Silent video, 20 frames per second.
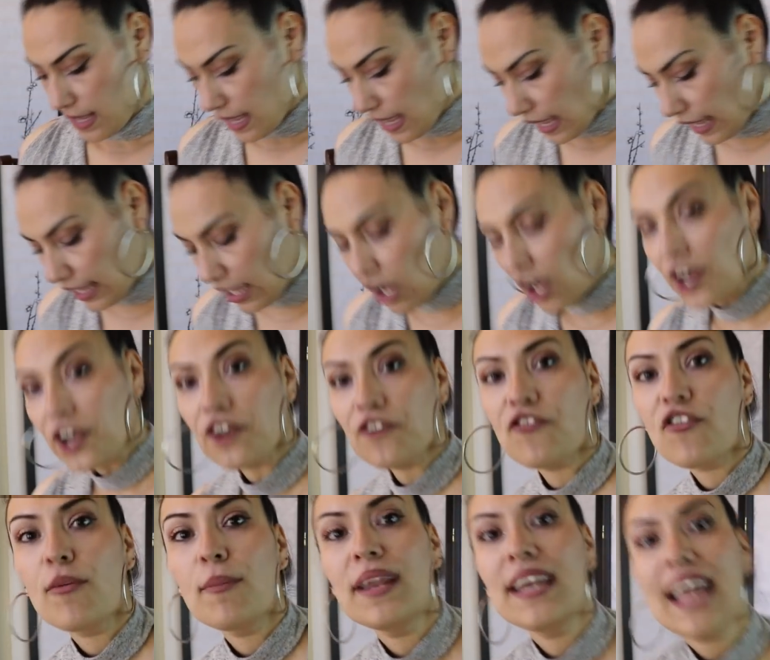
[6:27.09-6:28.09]
I got it
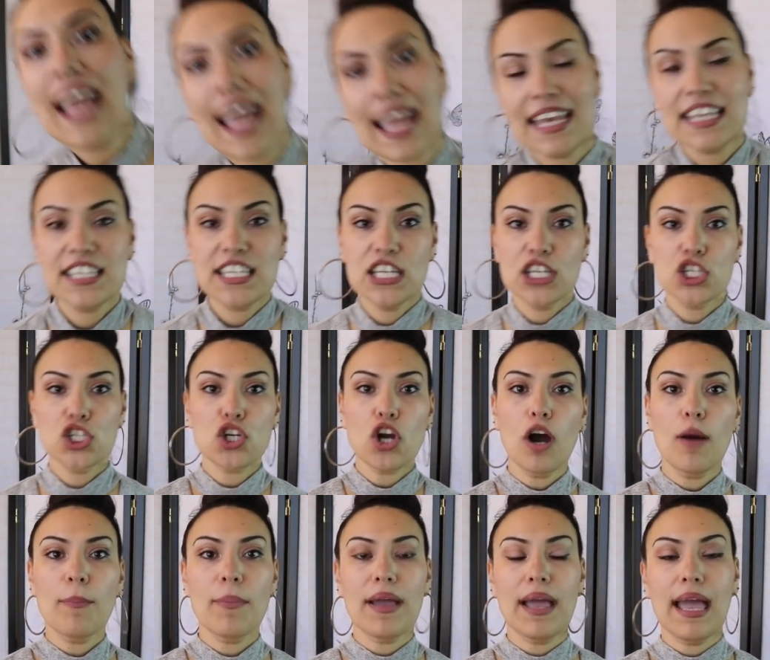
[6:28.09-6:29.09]
from an antique
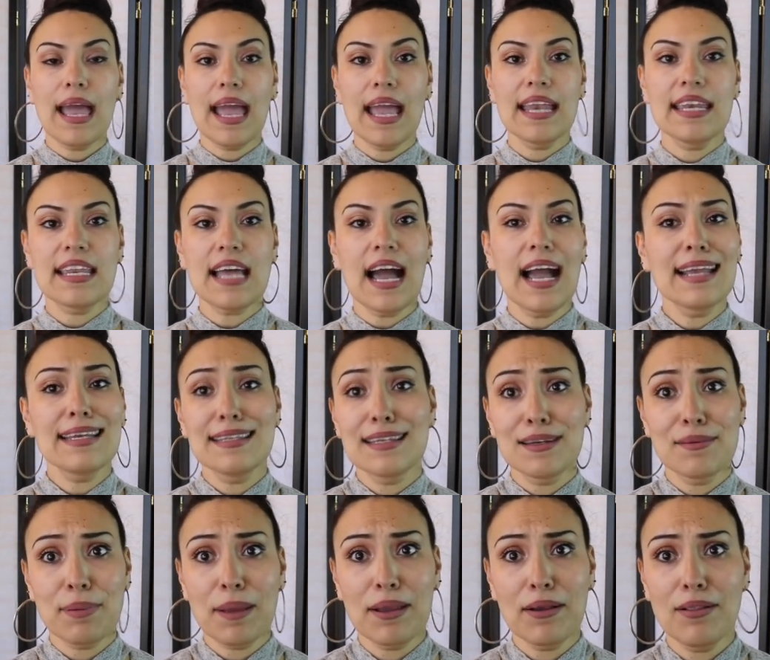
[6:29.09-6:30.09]
shop, and I
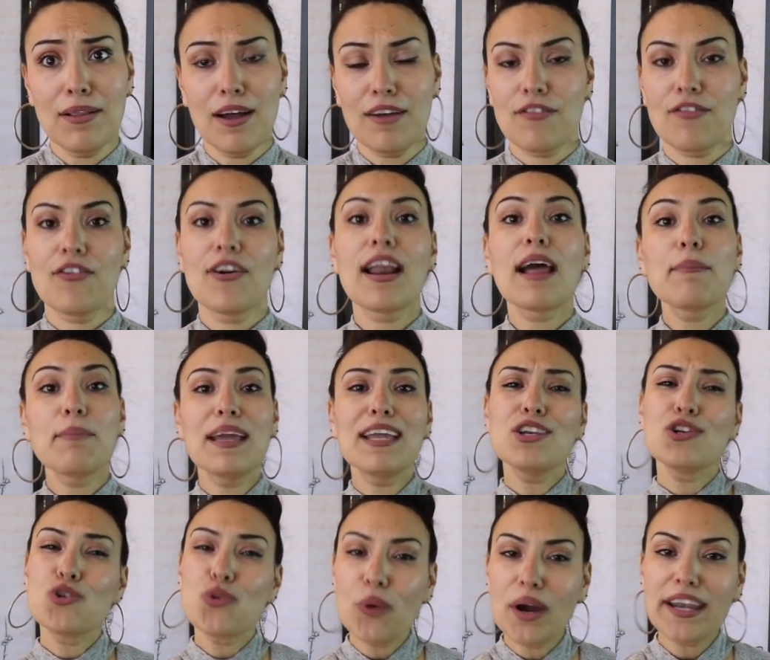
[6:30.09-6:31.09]
didn't pay a lot for it. I
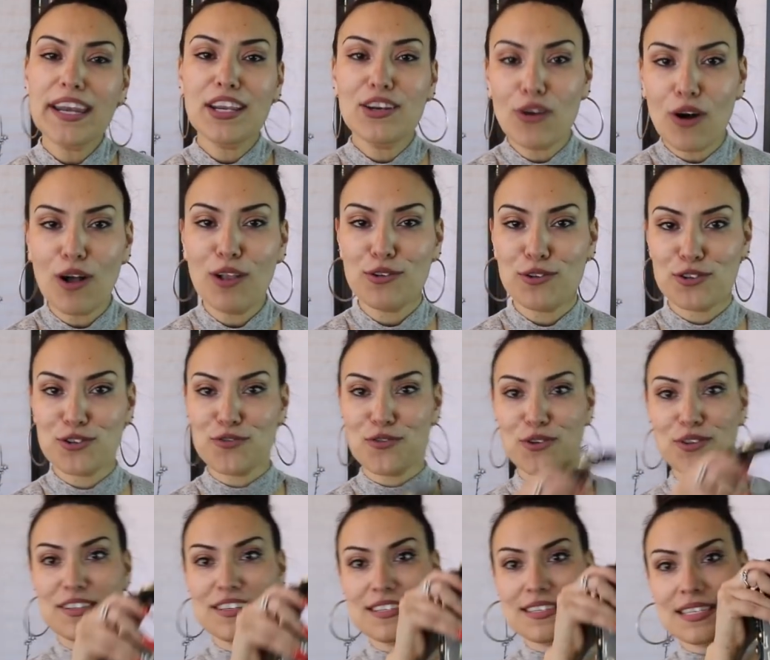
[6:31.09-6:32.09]
paid twenty dollars for
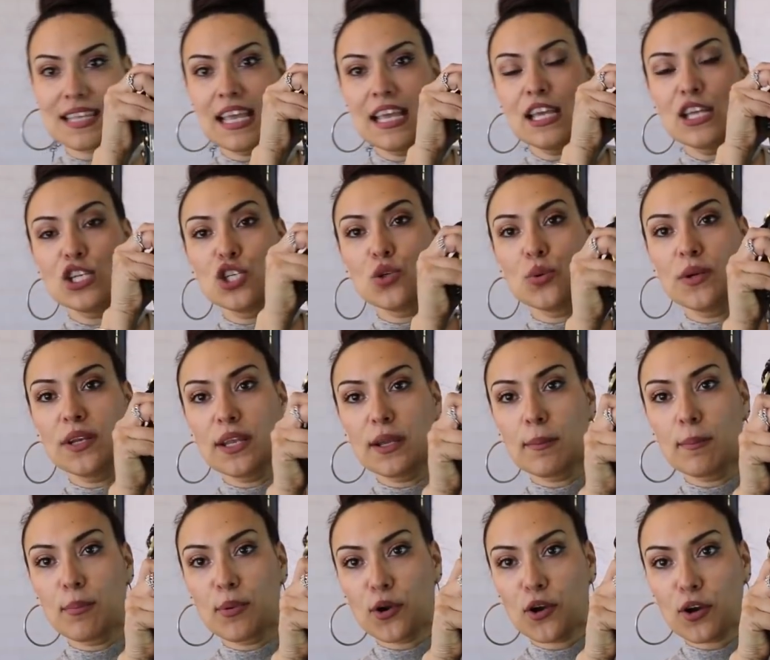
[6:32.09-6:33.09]
this Dooney
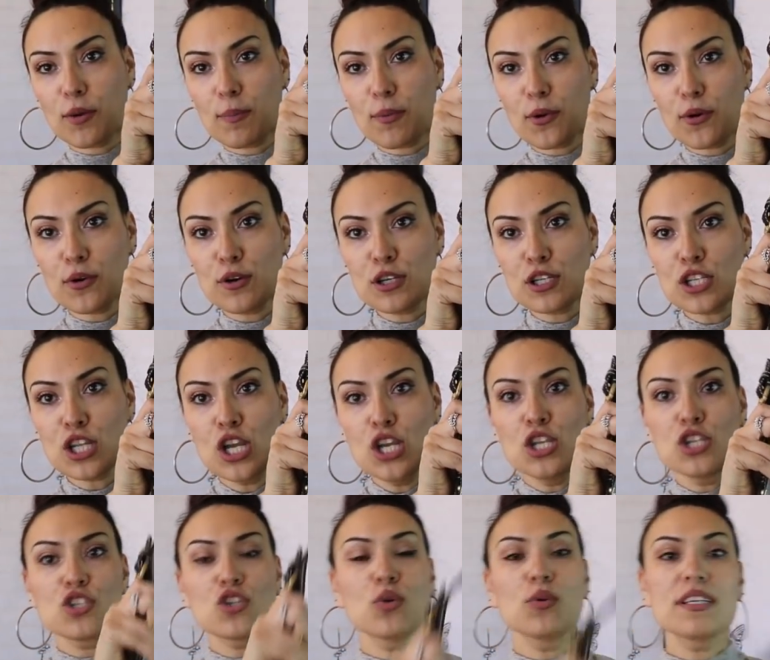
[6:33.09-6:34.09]
and Burke purse.
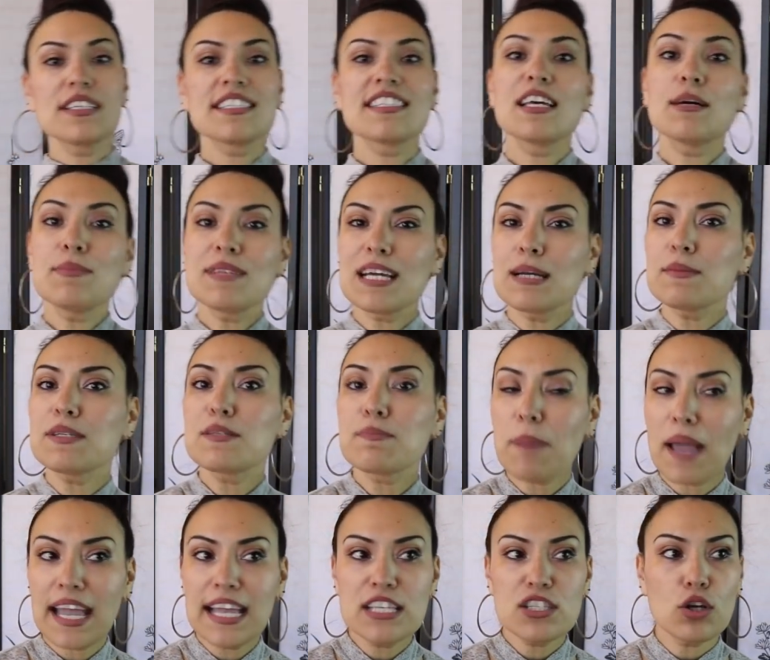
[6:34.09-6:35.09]
So it sometimes
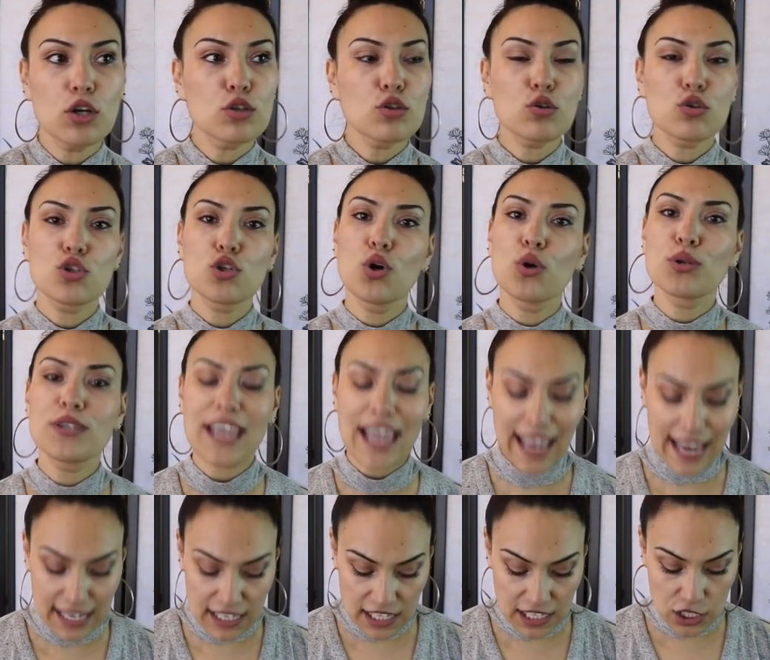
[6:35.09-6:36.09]
pays also to go to
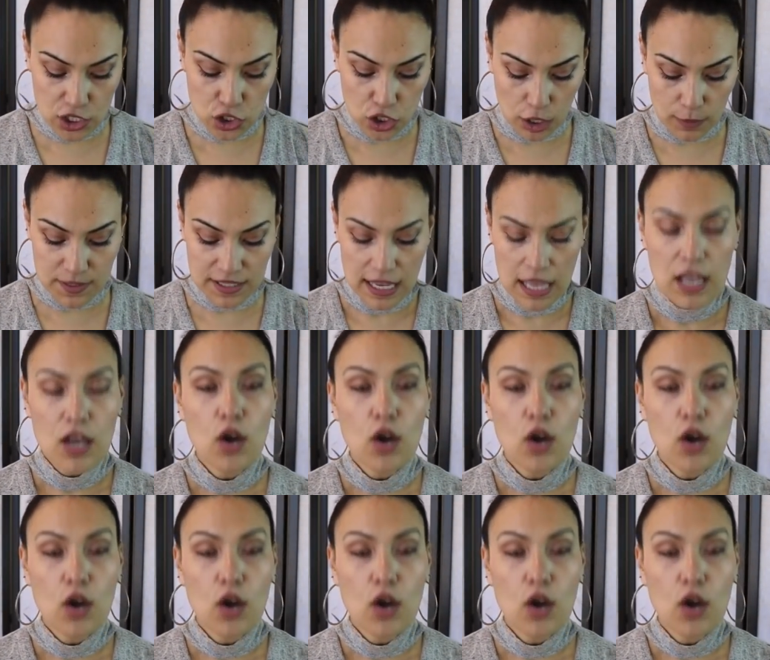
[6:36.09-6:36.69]
antique shops.